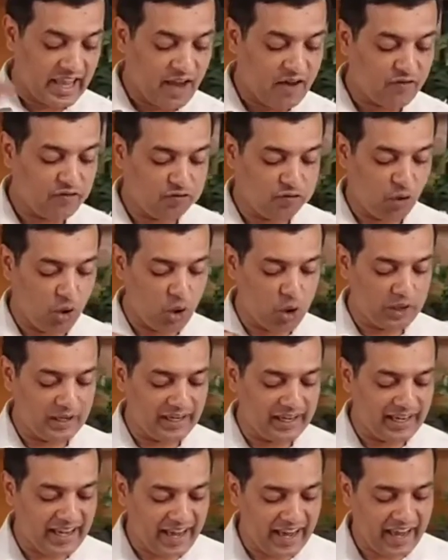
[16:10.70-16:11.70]
Therefore,
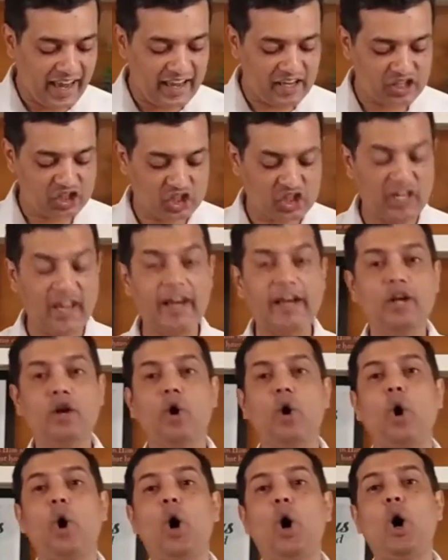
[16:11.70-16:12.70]
lay aside
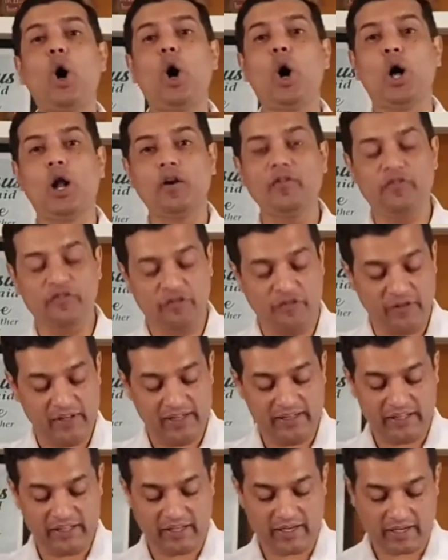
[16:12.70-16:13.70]
all
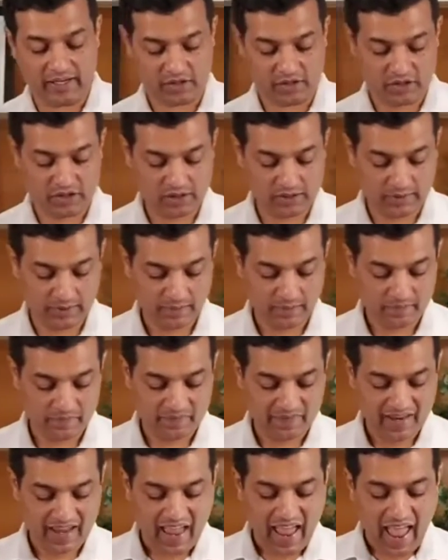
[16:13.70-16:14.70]
filthiness
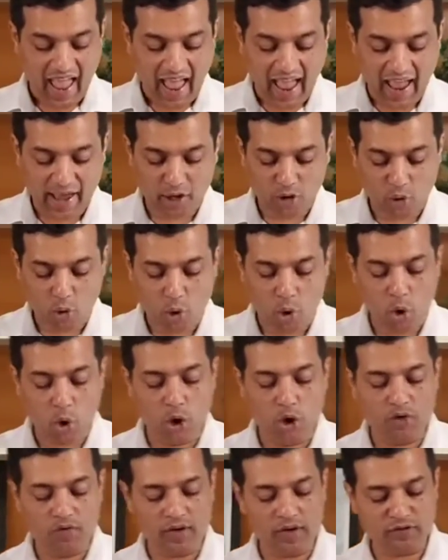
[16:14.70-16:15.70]
and
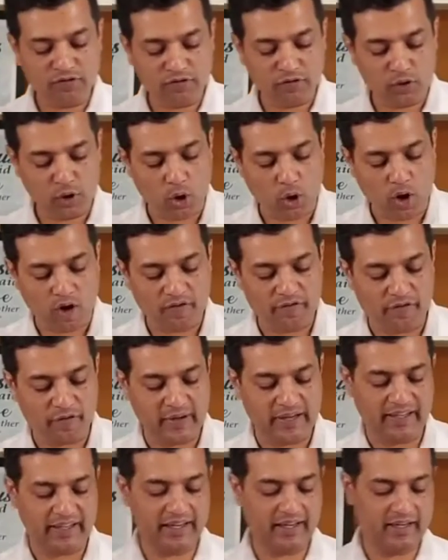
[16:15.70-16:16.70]
overflow of
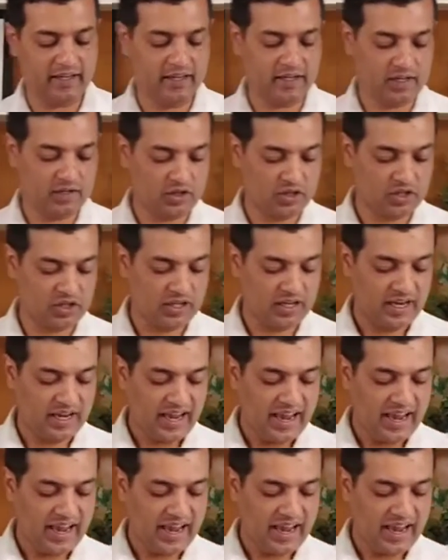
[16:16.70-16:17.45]
wickedness,